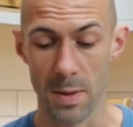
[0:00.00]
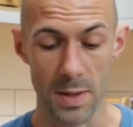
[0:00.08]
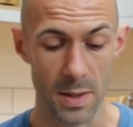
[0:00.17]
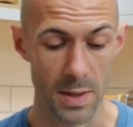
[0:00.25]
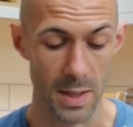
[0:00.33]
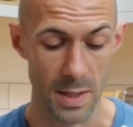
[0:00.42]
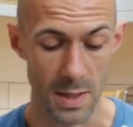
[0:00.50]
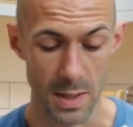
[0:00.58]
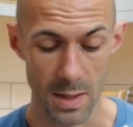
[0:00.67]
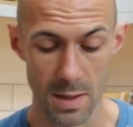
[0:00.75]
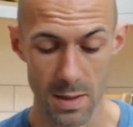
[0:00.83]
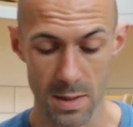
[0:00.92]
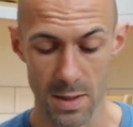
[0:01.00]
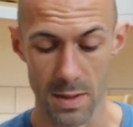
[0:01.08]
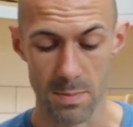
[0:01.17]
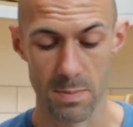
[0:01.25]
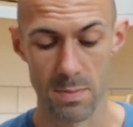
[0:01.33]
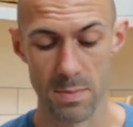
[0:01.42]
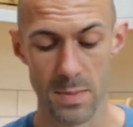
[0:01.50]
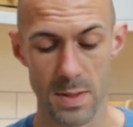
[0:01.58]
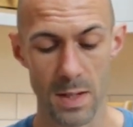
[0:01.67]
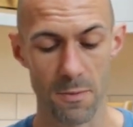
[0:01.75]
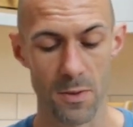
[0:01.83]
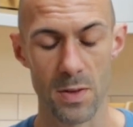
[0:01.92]
I think the
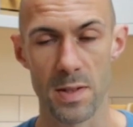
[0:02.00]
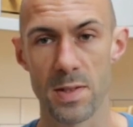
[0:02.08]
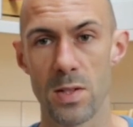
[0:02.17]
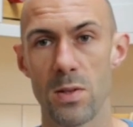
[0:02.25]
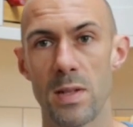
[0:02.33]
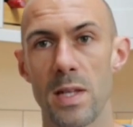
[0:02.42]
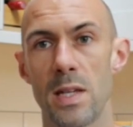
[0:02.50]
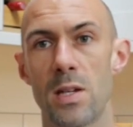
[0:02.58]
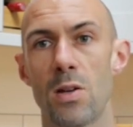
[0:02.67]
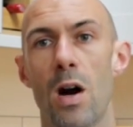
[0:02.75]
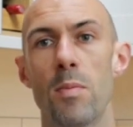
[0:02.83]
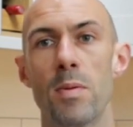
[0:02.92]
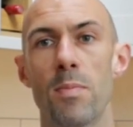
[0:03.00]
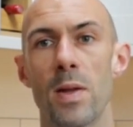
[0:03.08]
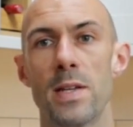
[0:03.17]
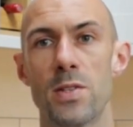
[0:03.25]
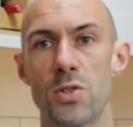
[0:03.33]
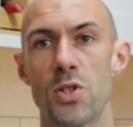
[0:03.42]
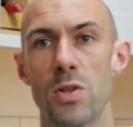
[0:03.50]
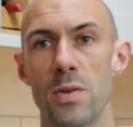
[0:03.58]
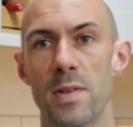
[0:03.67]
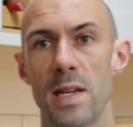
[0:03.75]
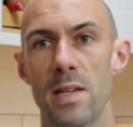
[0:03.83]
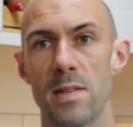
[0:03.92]
difference to the carbon plated
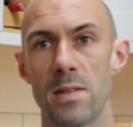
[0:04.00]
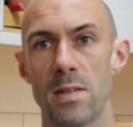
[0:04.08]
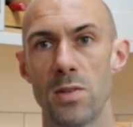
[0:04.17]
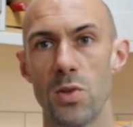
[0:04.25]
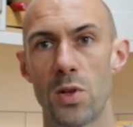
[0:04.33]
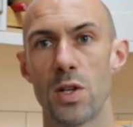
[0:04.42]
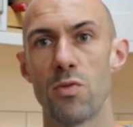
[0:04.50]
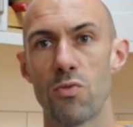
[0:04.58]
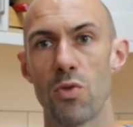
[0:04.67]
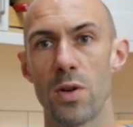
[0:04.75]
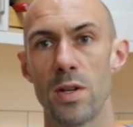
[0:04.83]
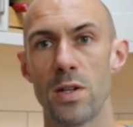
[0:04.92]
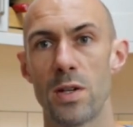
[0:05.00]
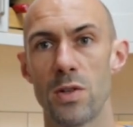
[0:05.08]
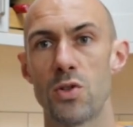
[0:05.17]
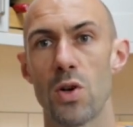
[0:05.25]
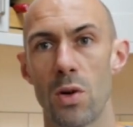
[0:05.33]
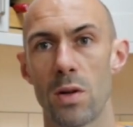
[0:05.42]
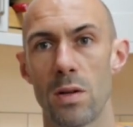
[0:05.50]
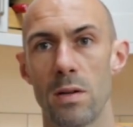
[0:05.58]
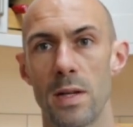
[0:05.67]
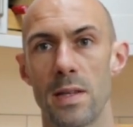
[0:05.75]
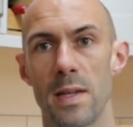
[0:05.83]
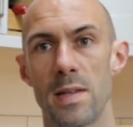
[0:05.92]
shoes is you can run and you can jog
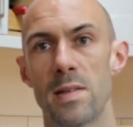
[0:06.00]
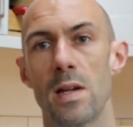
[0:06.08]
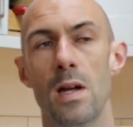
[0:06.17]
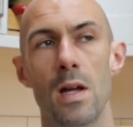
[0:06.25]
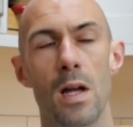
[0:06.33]
in these.